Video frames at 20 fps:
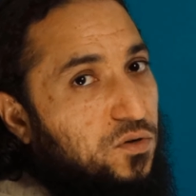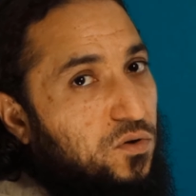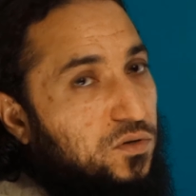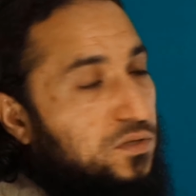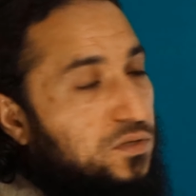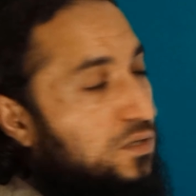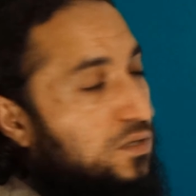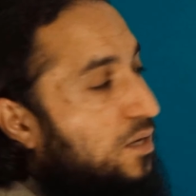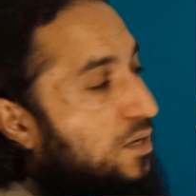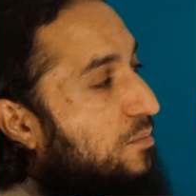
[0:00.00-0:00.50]

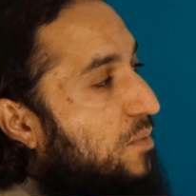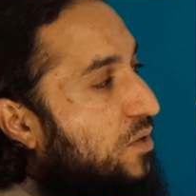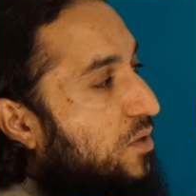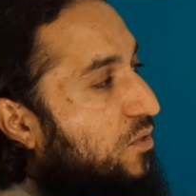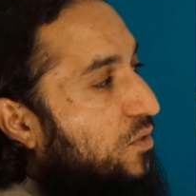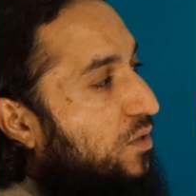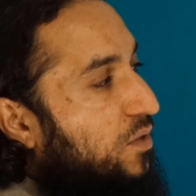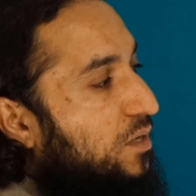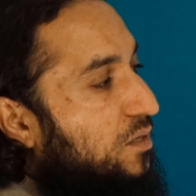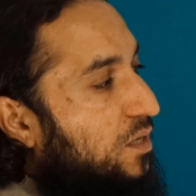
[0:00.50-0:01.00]
got a
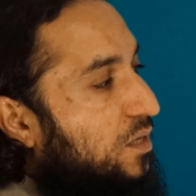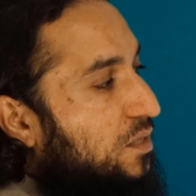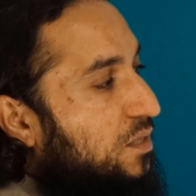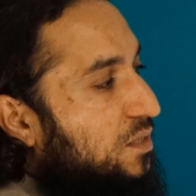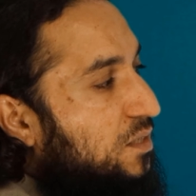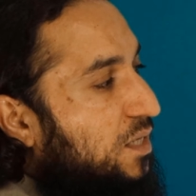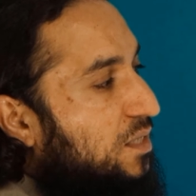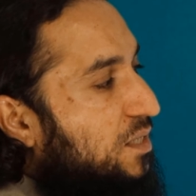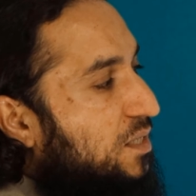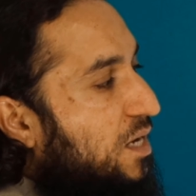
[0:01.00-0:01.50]
mad, is
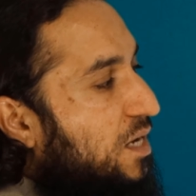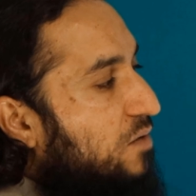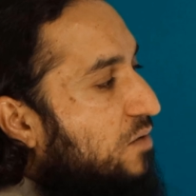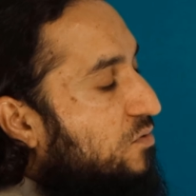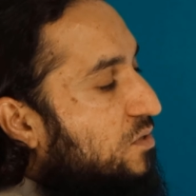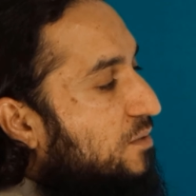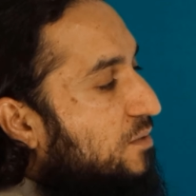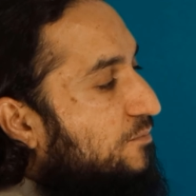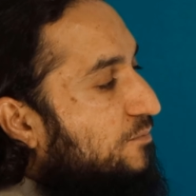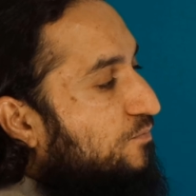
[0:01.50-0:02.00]
6
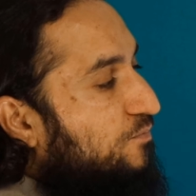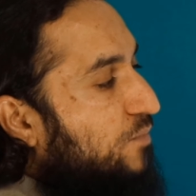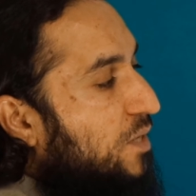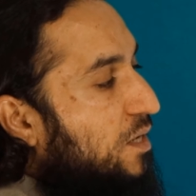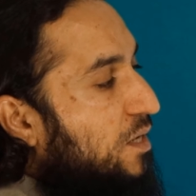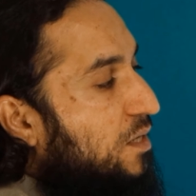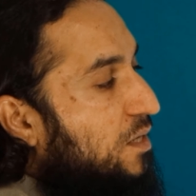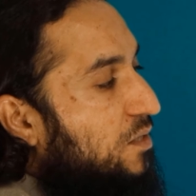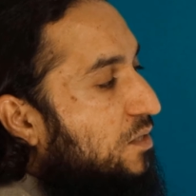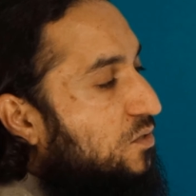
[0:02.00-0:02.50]
counts.
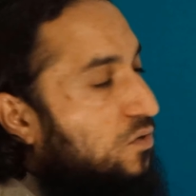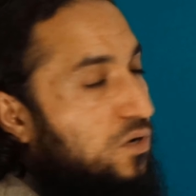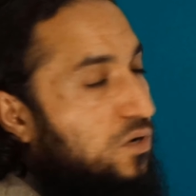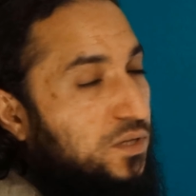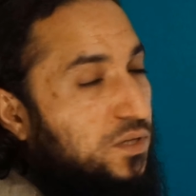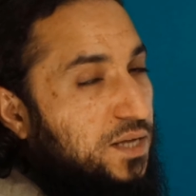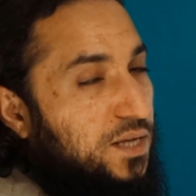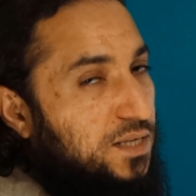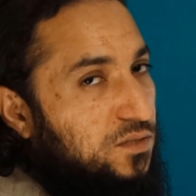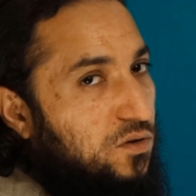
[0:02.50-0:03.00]

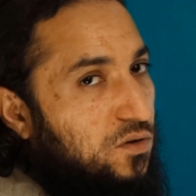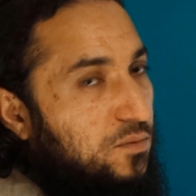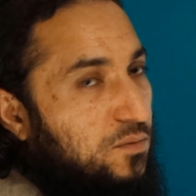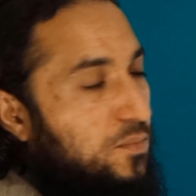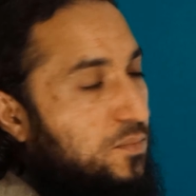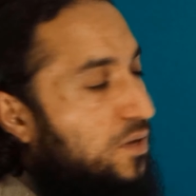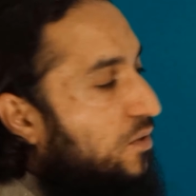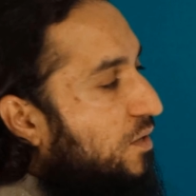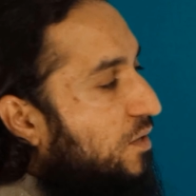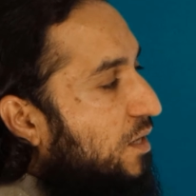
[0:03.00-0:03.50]
Sad has got
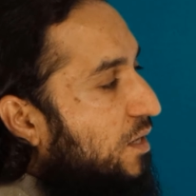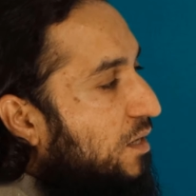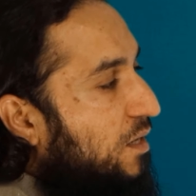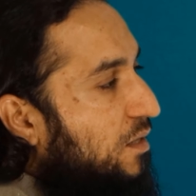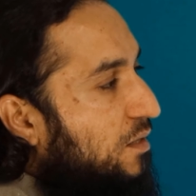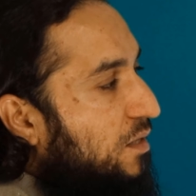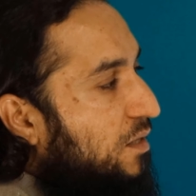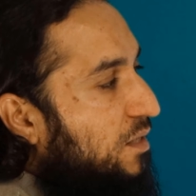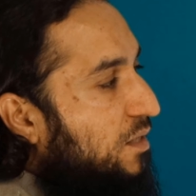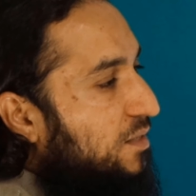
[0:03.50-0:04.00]
mad,
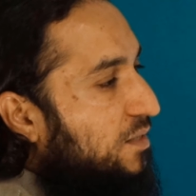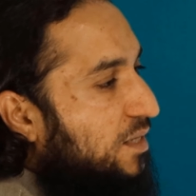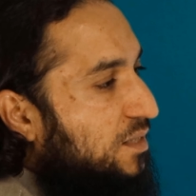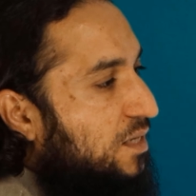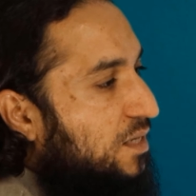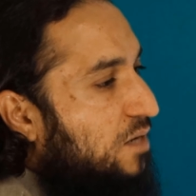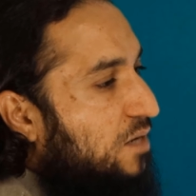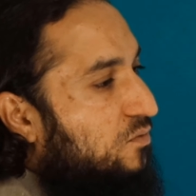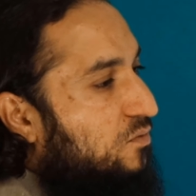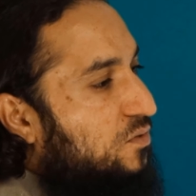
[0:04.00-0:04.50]
is 6
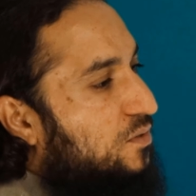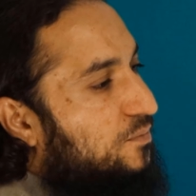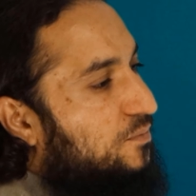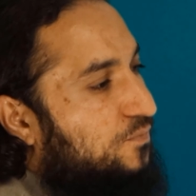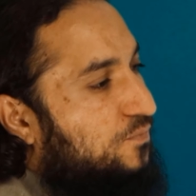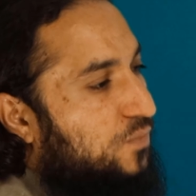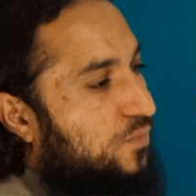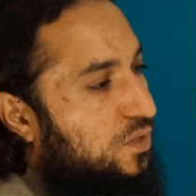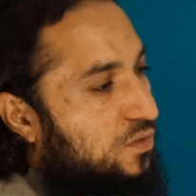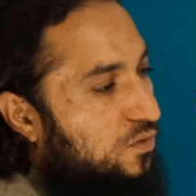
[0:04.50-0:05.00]
counts.
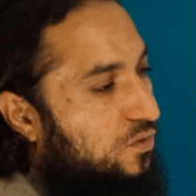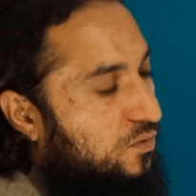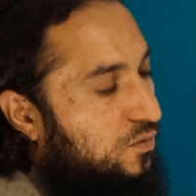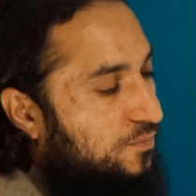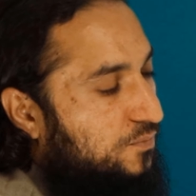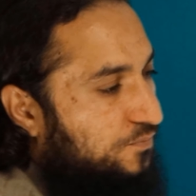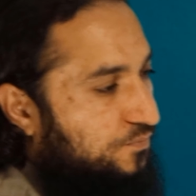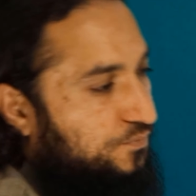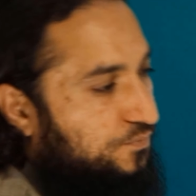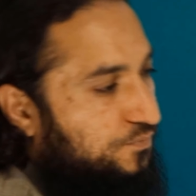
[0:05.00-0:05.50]
So